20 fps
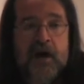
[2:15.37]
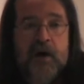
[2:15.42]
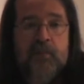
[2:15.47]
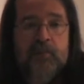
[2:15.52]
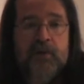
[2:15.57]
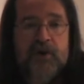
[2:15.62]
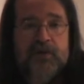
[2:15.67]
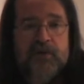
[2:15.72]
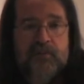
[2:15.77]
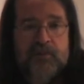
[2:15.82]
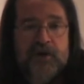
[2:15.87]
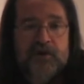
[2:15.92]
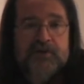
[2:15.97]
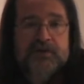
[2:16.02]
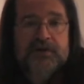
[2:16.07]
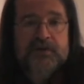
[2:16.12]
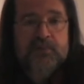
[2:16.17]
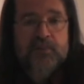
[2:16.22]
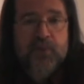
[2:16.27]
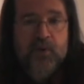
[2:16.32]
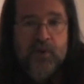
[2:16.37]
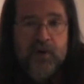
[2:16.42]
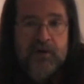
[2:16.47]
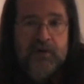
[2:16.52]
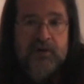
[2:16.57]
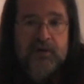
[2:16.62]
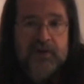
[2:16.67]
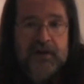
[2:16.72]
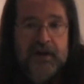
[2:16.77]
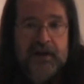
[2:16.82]
But the most
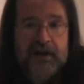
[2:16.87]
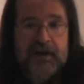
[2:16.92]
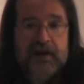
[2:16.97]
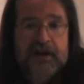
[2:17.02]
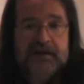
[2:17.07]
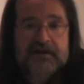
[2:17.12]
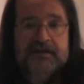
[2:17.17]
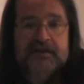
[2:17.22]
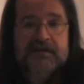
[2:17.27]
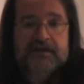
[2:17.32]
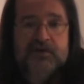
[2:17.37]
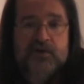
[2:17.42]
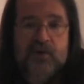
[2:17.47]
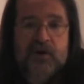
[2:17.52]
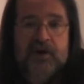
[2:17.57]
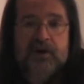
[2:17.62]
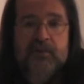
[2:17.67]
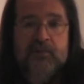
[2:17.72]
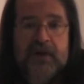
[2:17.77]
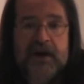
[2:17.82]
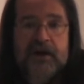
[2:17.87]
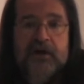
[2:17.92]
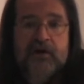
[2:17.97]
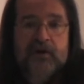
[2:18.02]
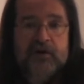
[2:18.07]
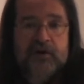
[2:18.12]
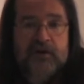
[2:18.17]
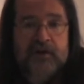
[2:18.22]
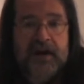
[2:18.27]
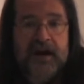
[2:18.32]
important thing is it's going to make
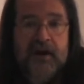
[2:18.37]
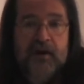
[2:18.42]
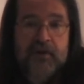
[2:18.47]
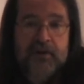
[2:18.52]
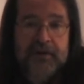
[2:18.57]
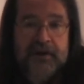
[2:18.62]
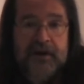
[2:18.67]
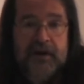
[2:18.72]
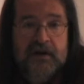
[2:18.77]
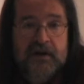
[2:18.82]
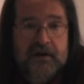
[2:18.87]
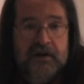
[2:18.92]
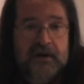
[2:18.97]
her look healthy.